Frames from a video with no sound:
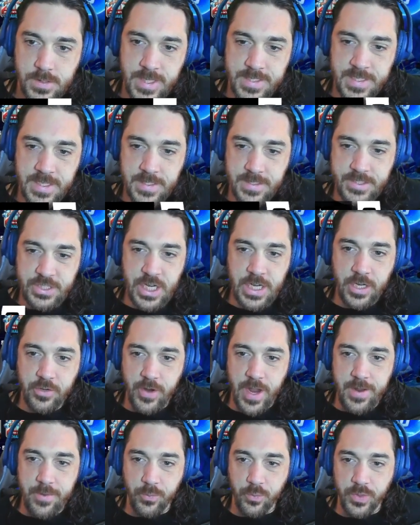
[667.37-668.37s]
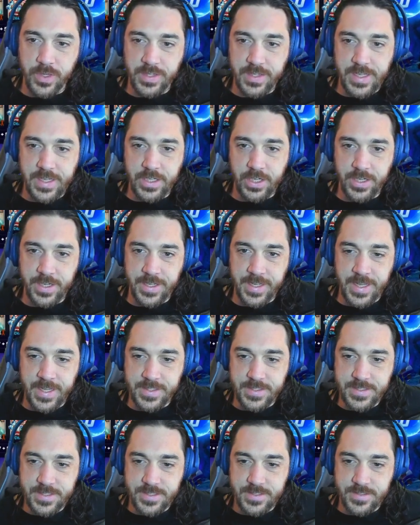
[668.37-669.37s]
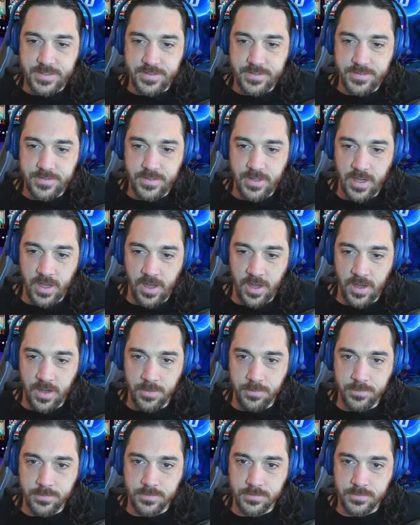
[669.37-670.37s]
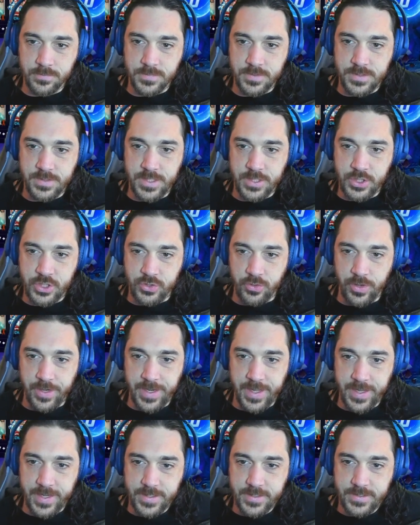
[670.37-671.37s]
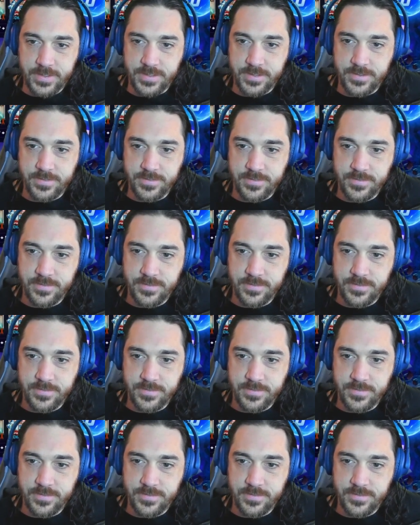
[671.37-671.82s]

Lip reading: Isn't Jean Grey really good against destroy decks?